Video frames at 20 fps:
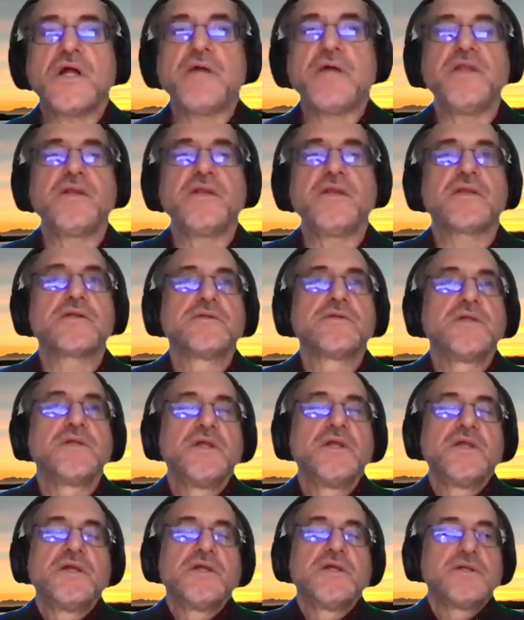I mean,
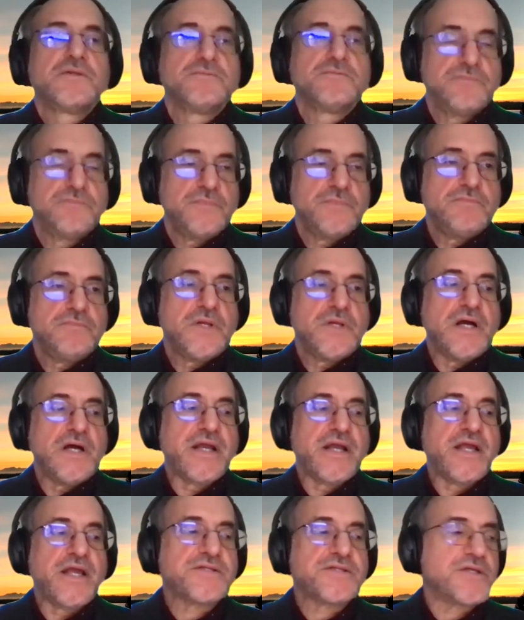
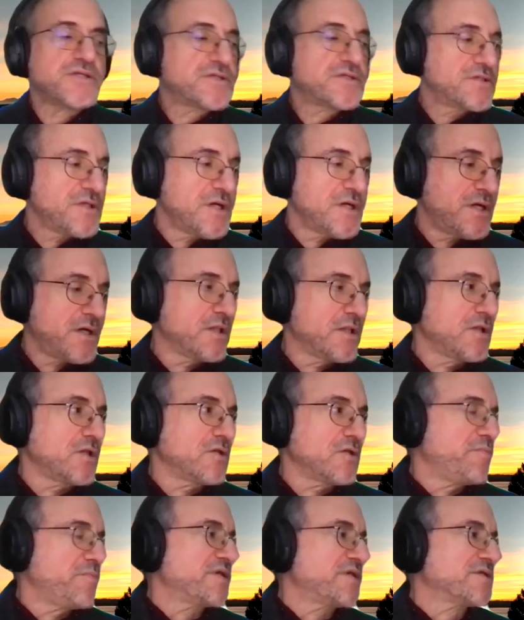I guess it's a
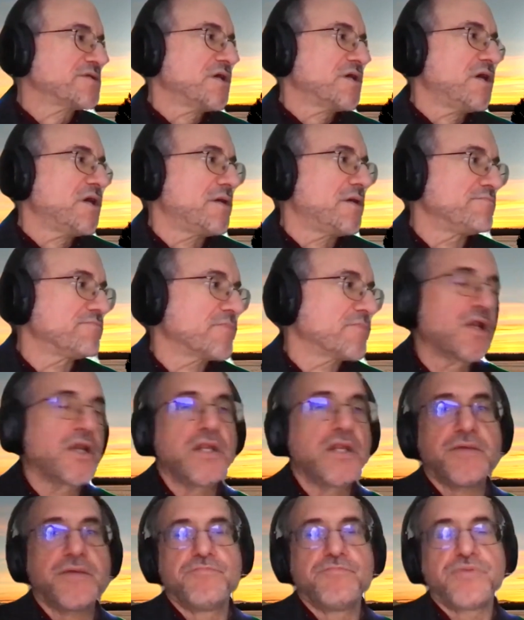little bit
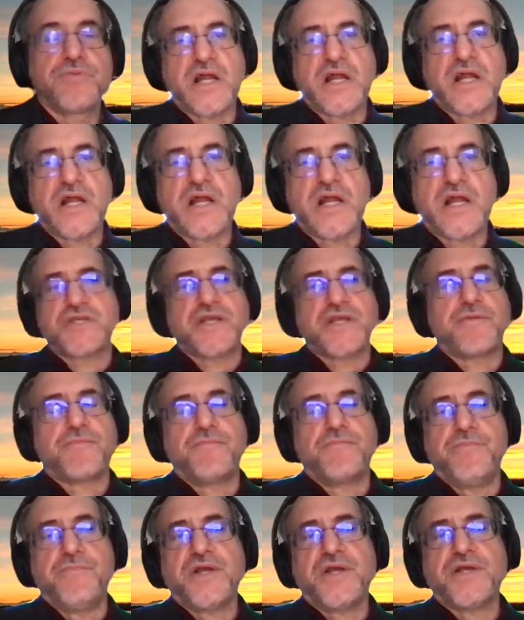glib, but I would say
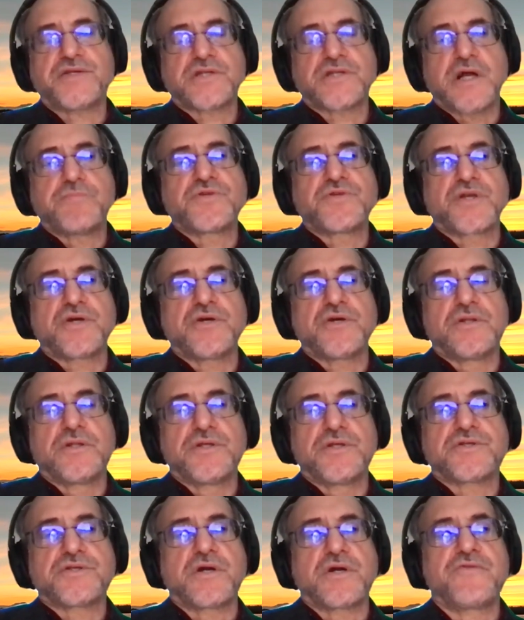the biggest
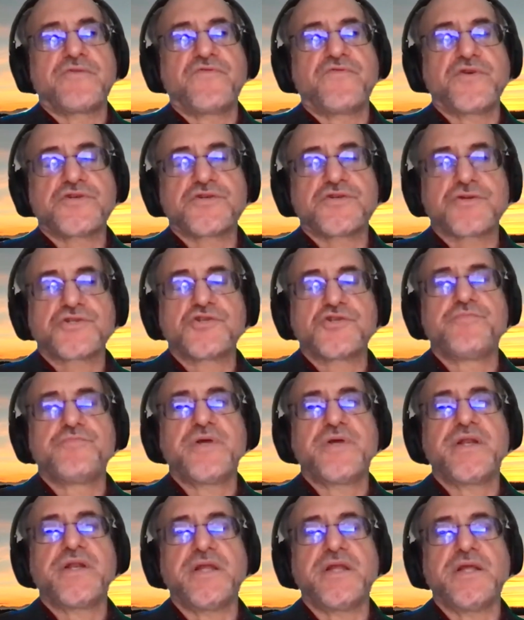obstacle is artificial
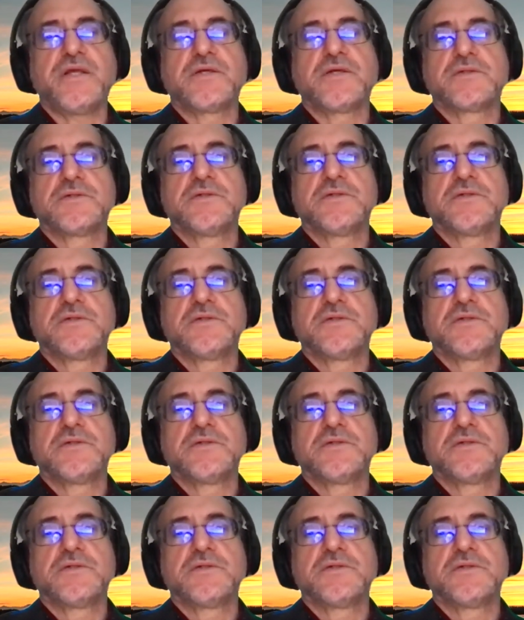stupidity.